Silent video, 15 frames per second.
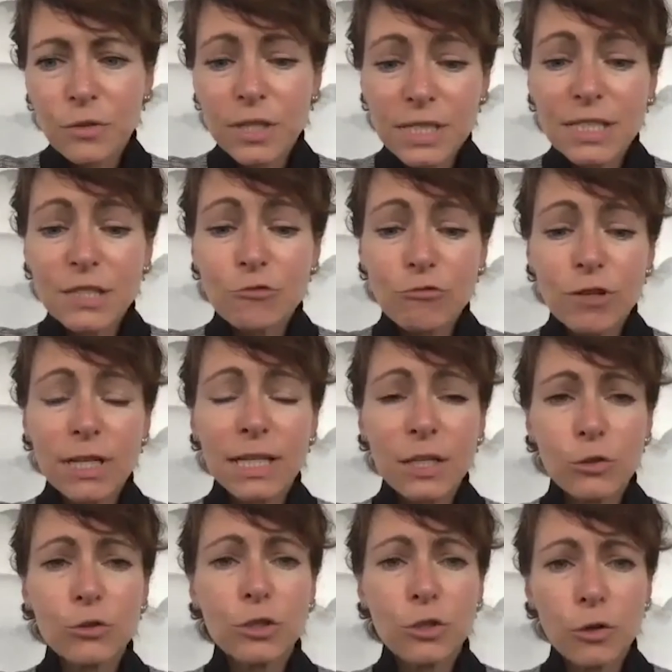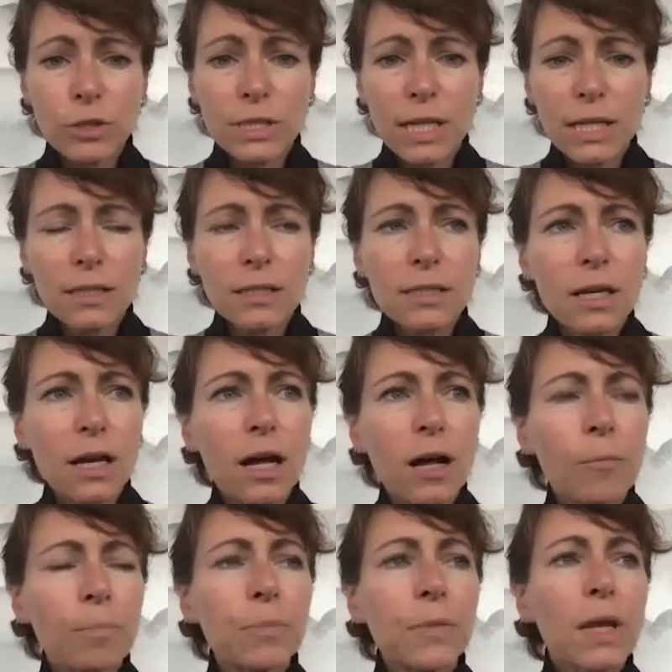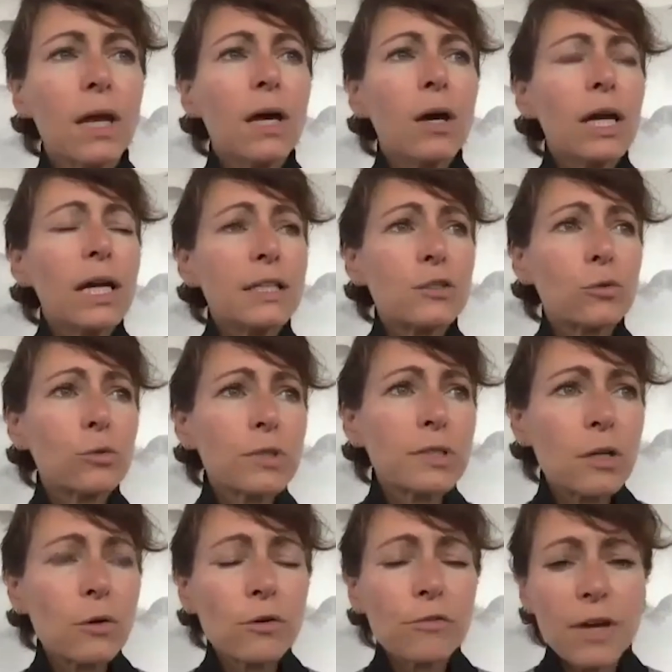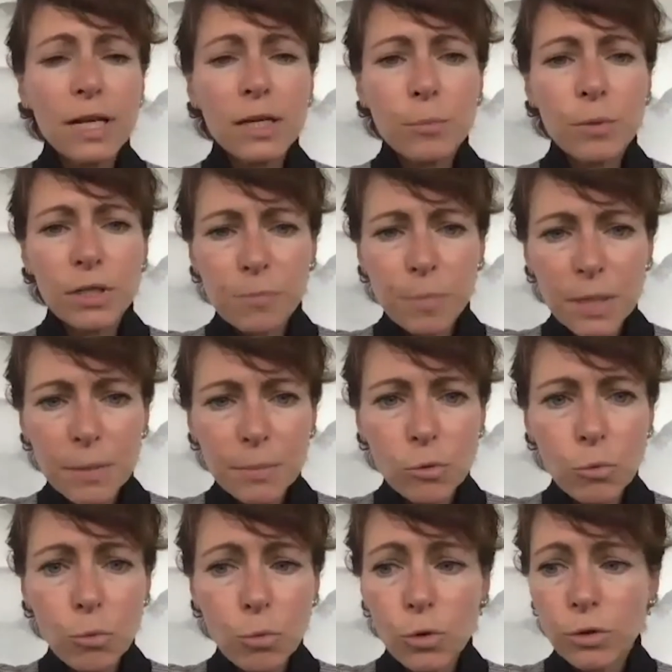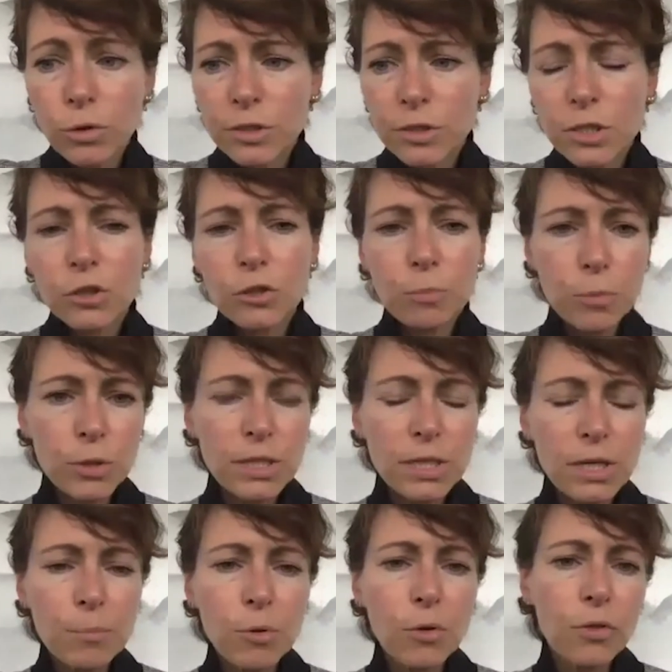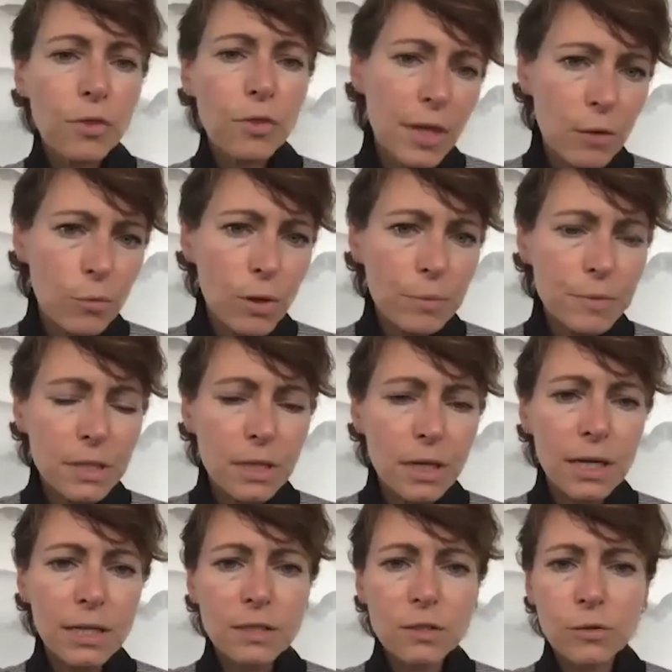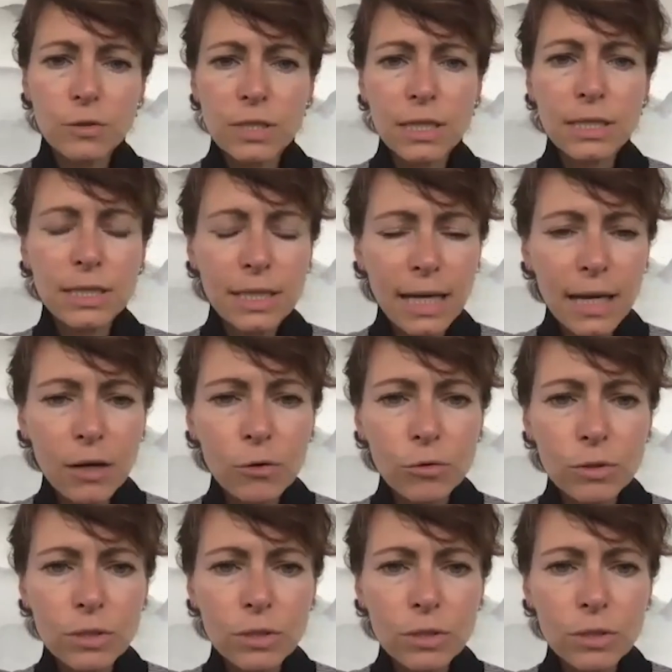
This is really good content. It's also available if people want to put it up on their websites or send it out.